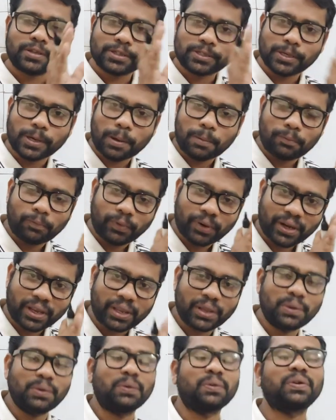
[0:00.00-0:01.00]
stop
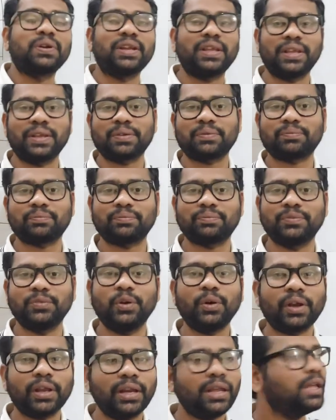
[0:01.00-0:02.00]
working only.
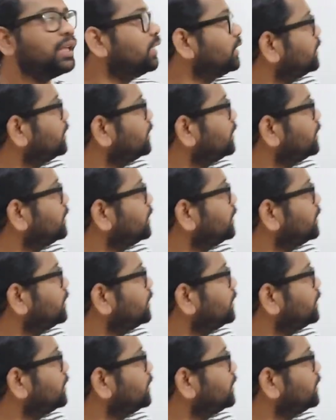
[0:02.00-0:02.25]
Okay, na?